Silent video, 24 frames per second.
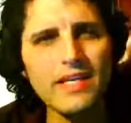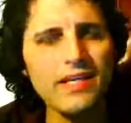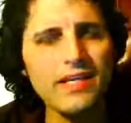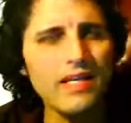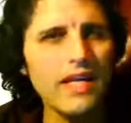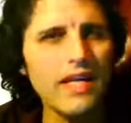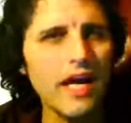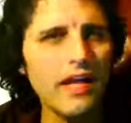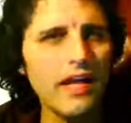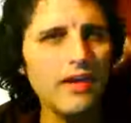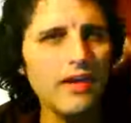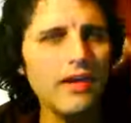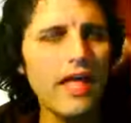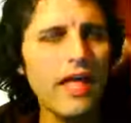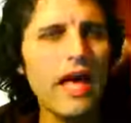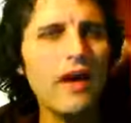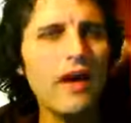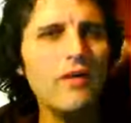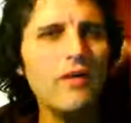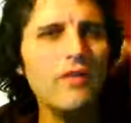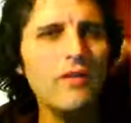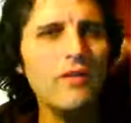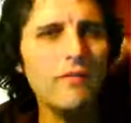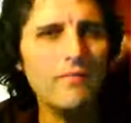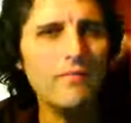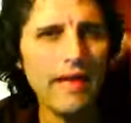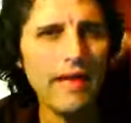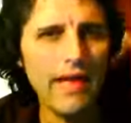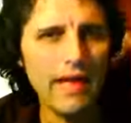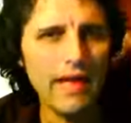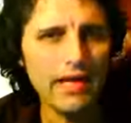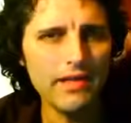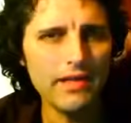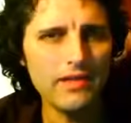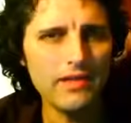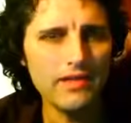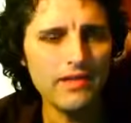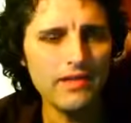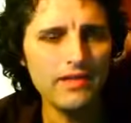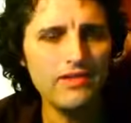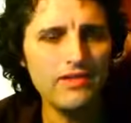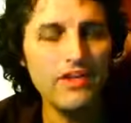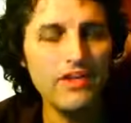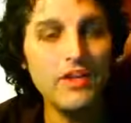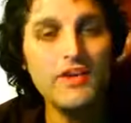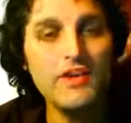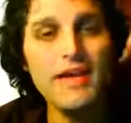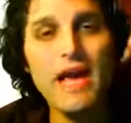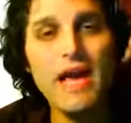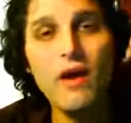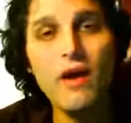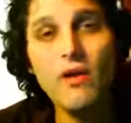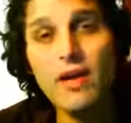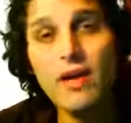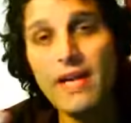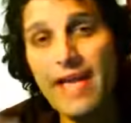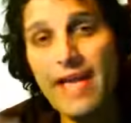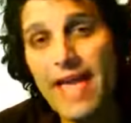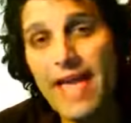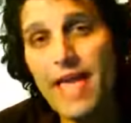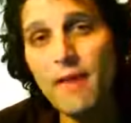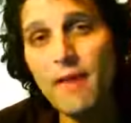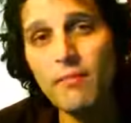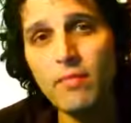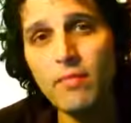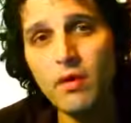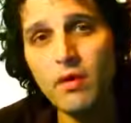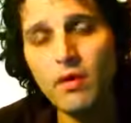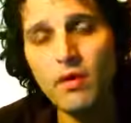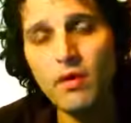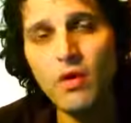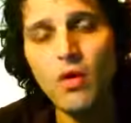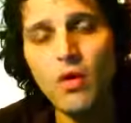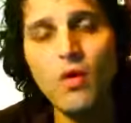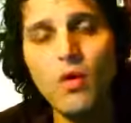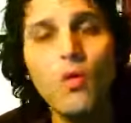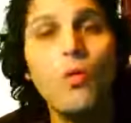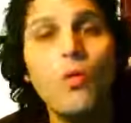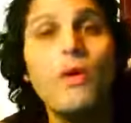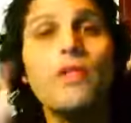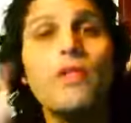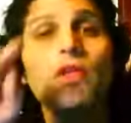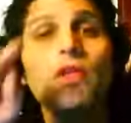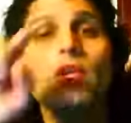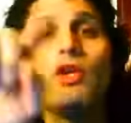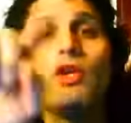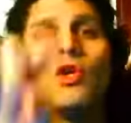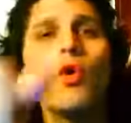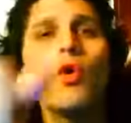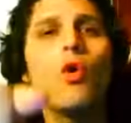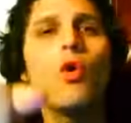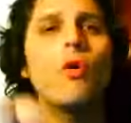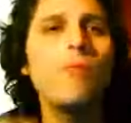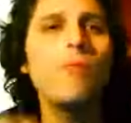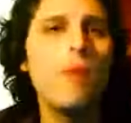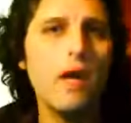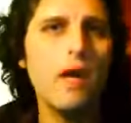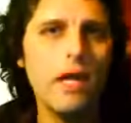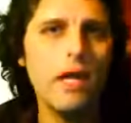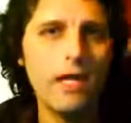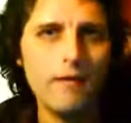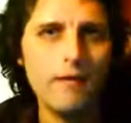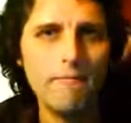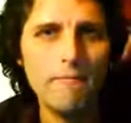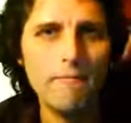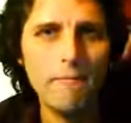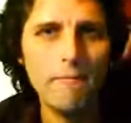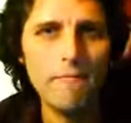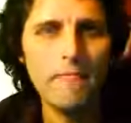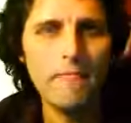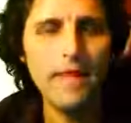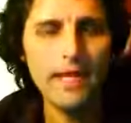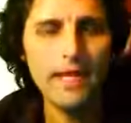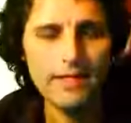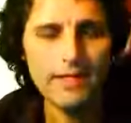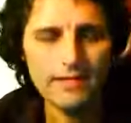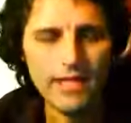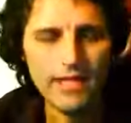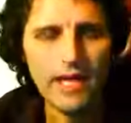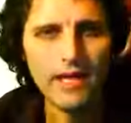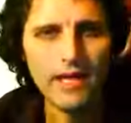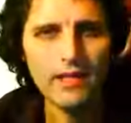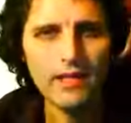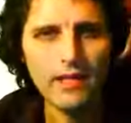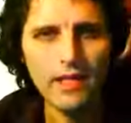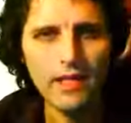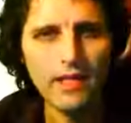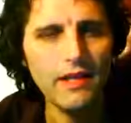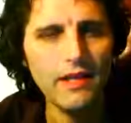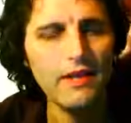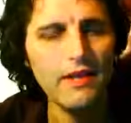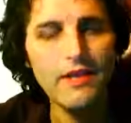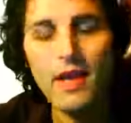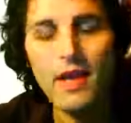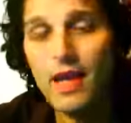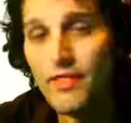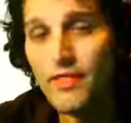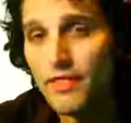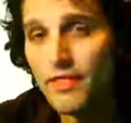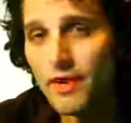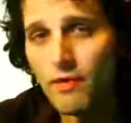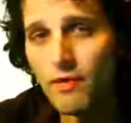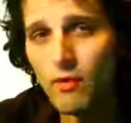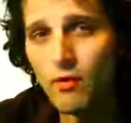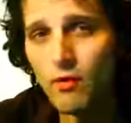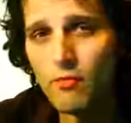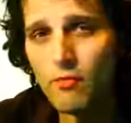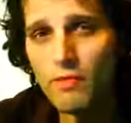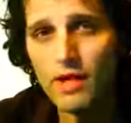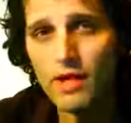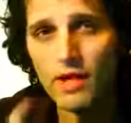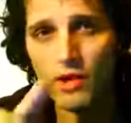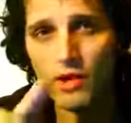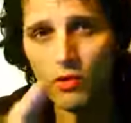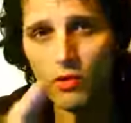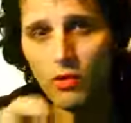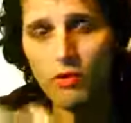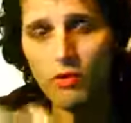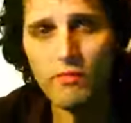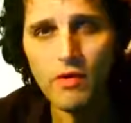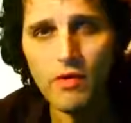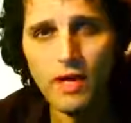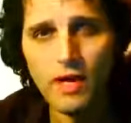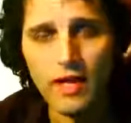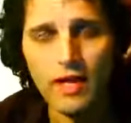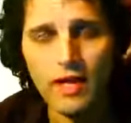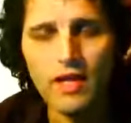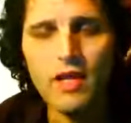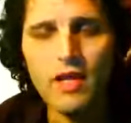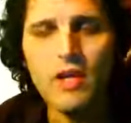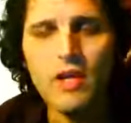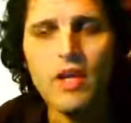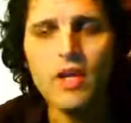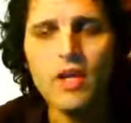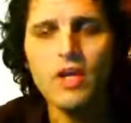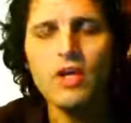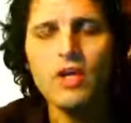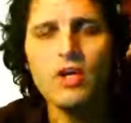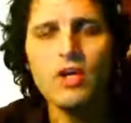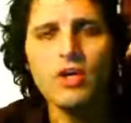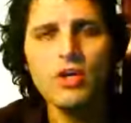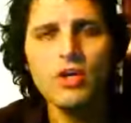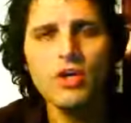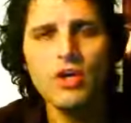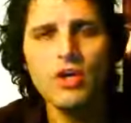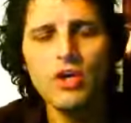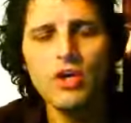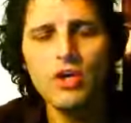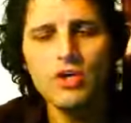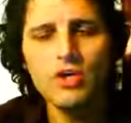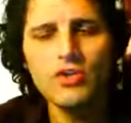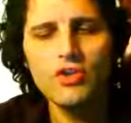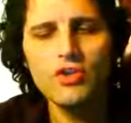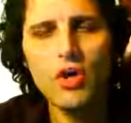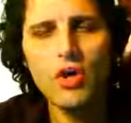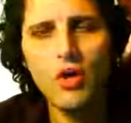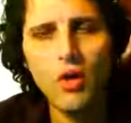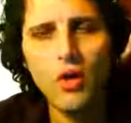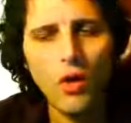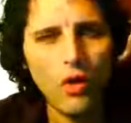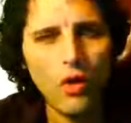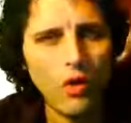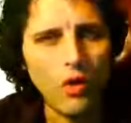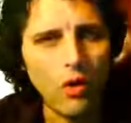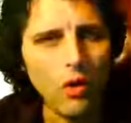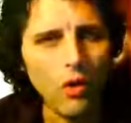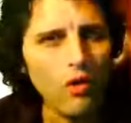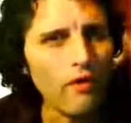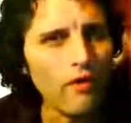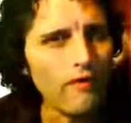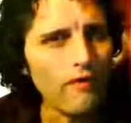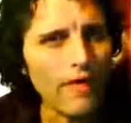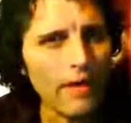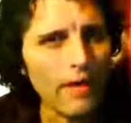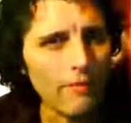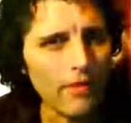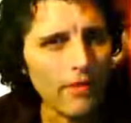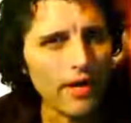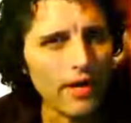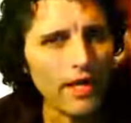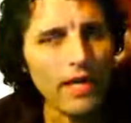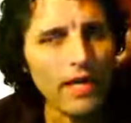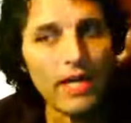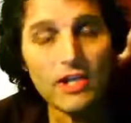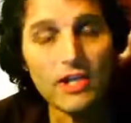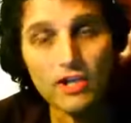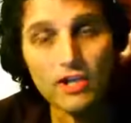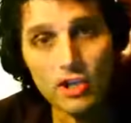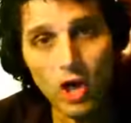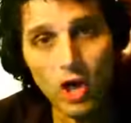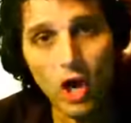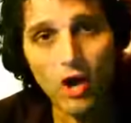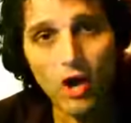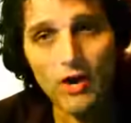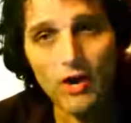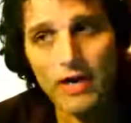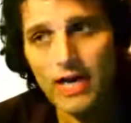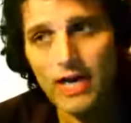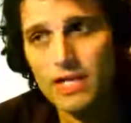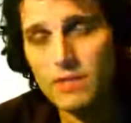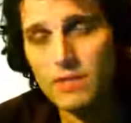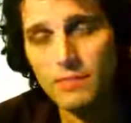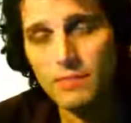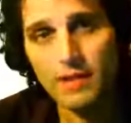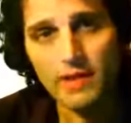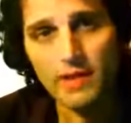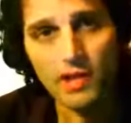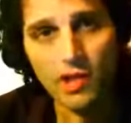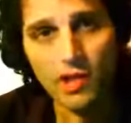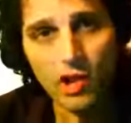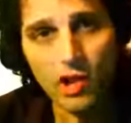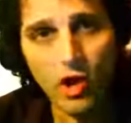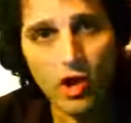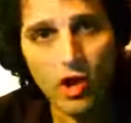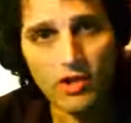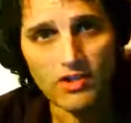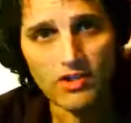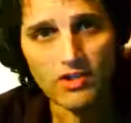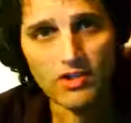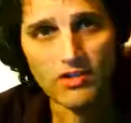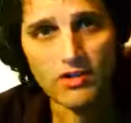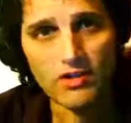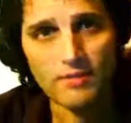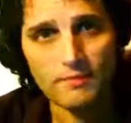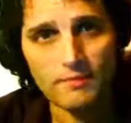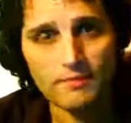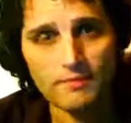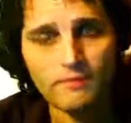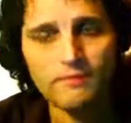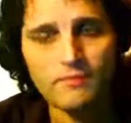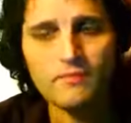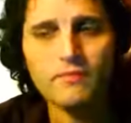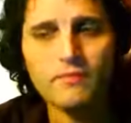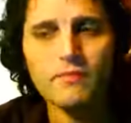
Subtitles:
basically allowed the banks to now gamble with your money. Exactly. Not their own money, your money. So all of that money is gone. It's been lost.